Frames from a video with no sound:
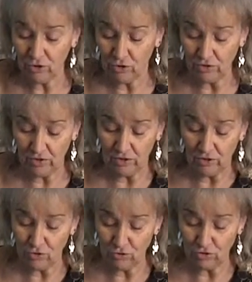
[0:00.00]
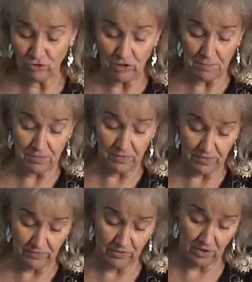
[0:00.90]
good deal and usually cheaper than
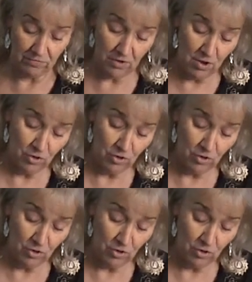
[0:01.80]
this stuff.